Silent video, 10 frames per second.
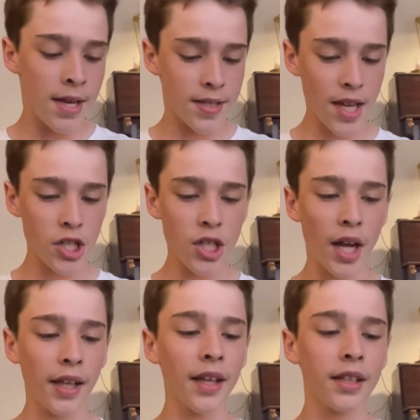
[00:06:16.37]
Session,
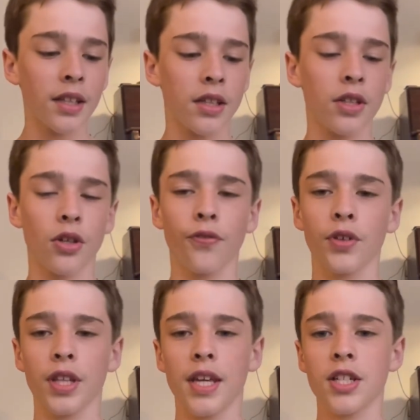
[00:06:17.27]
I like the Cure
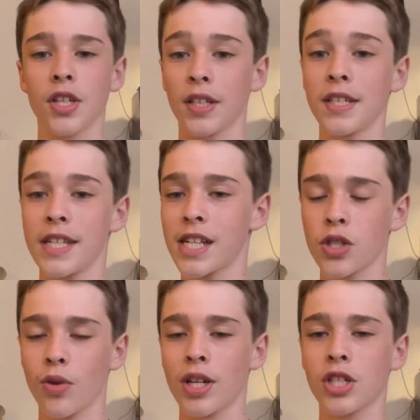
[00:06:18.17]
for the Itch, like the DJ
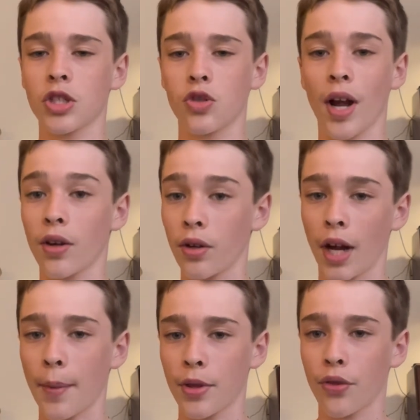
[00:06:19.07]
scratching track on
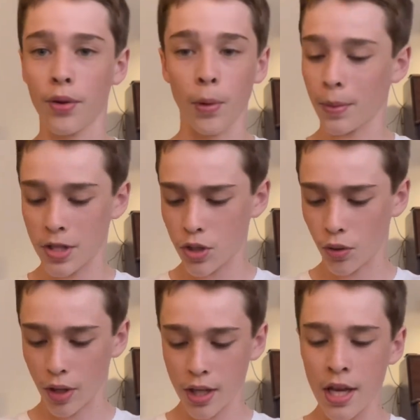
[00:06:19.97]
Hybrid Theory more, but it's still
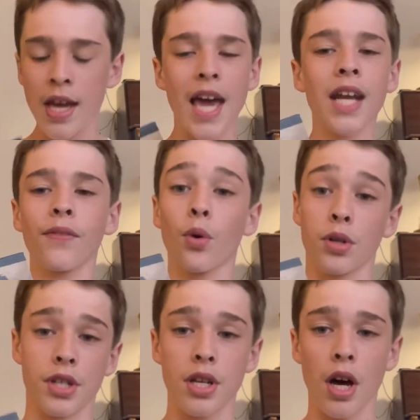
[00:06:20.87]
great. And of
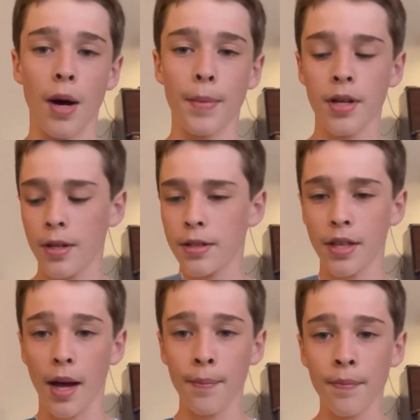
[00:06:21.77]
course, Numb.
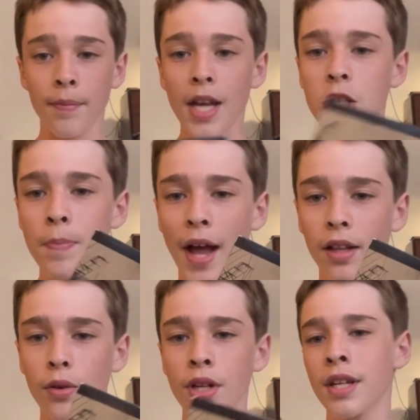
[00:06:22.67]
Yeah, it's
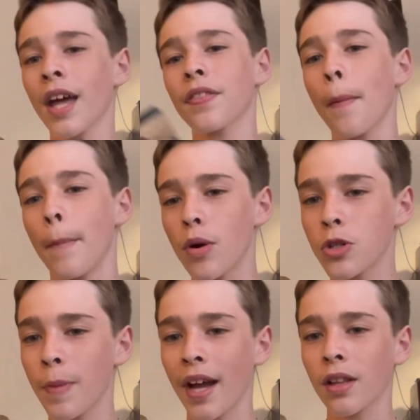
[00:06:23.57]
backloaded. Not the
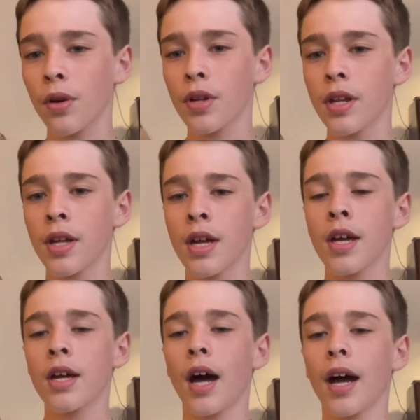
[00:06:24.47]
most backloaded,
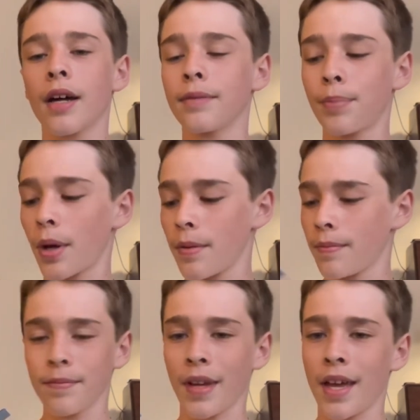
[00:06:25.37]
but
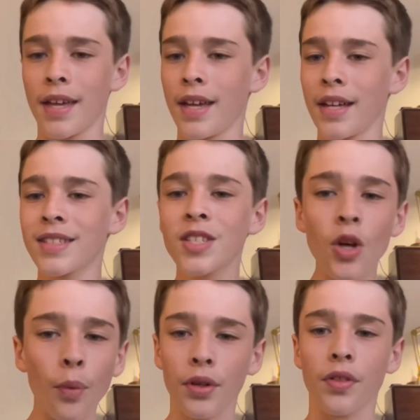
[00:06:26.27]
hey, it's
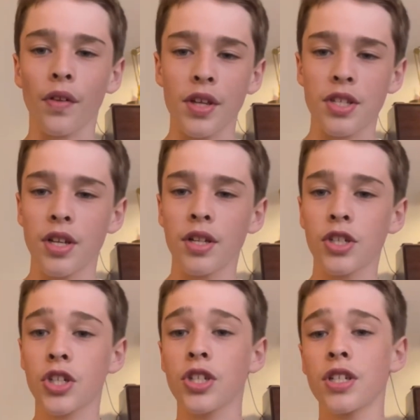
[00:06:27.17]
still worth a listen.
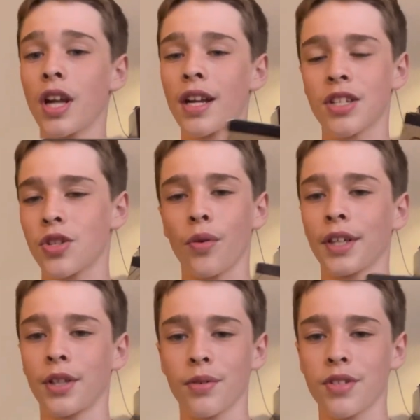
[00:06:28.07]
I just don't
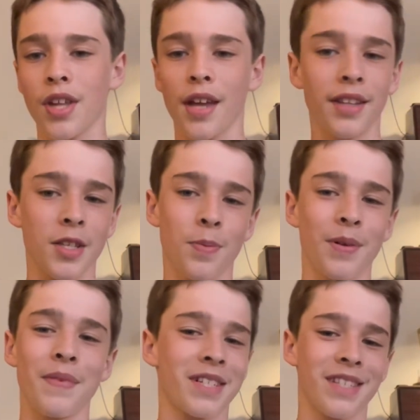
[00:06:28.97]
like Don't Stay. That's
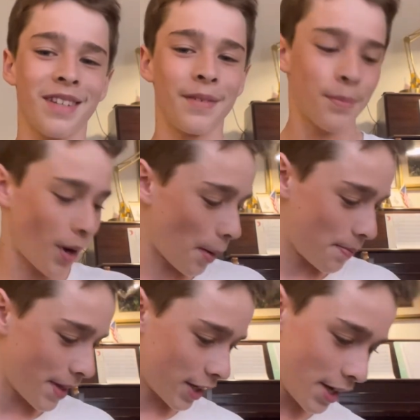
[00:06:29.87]
pretty much the
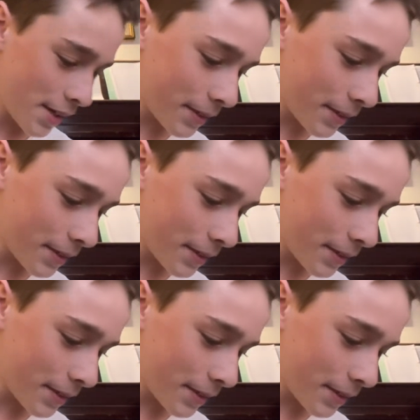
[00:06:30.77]
problem there.